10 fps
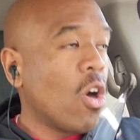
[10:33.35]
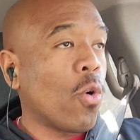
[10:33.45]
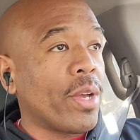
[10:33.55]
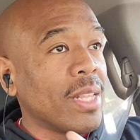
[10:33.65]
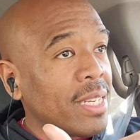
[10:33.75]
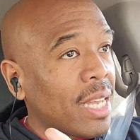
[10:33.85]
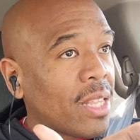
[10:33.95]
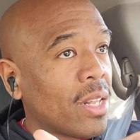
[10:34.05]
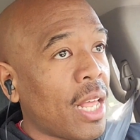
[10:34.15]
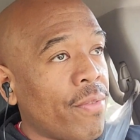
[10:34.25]
Or at least at
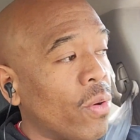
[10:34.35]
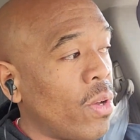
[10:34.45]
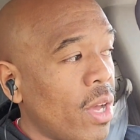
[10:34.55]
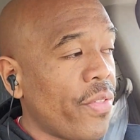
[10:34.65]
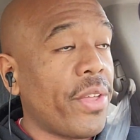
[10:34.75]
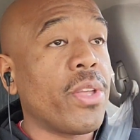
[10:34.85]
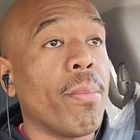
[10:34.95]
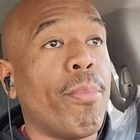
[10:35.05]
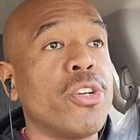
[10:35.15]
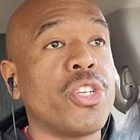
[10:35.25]
the level that their
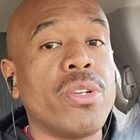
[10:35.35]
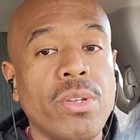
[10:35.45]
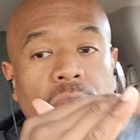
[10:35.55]
budget